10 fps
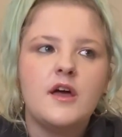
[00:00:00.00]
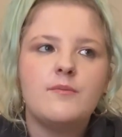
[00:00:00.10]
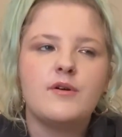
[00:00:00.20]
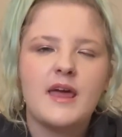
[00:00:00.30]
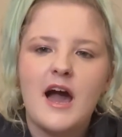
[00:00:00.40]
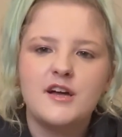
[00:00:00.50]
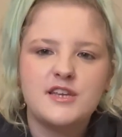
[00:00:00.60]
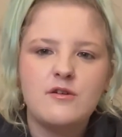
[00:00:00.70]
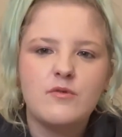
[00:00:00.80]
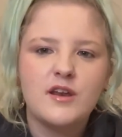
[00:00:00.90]
But yeah, I
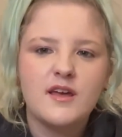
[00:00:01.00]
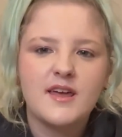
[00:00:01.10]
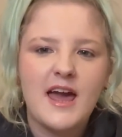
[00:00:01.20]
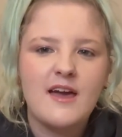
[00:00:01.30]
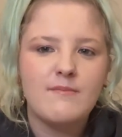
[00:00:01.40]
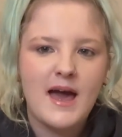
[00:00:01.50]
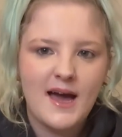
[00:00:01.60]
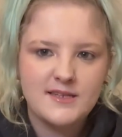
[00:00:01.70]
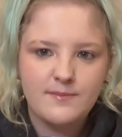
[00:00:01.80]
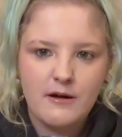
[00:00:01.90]
don't want to get in my
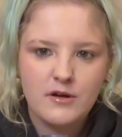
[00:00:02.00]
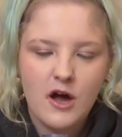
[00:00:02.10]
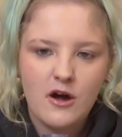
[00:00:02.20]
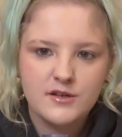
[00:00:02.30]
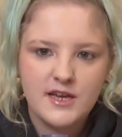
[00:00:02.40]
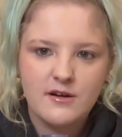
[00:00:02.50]
head about cardio.